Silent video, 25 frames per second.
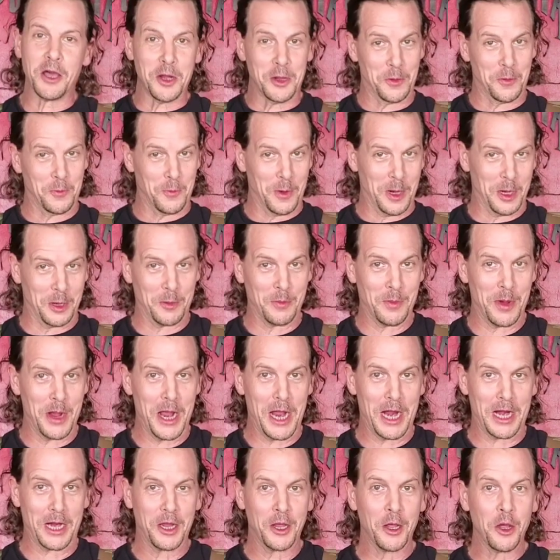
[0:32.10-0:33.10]
Colin, welcome
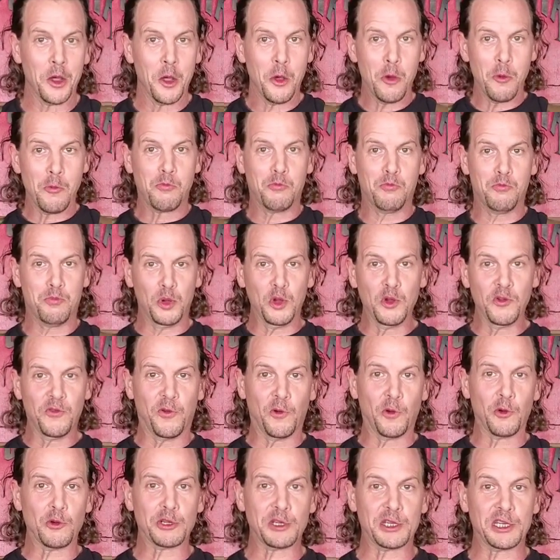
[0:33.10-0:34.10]
back. Blue
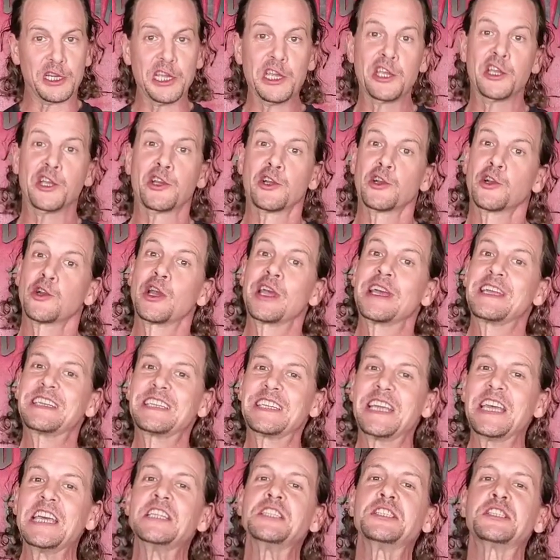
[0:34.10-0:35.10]
Force Gear
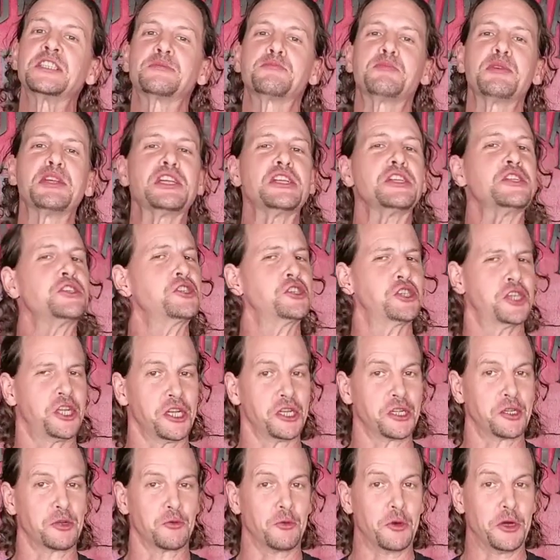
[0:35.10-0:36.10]
10-speed
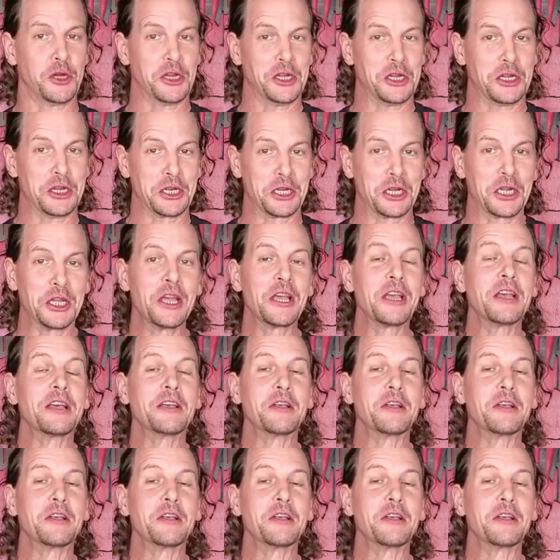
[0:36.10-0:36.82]
chest rig.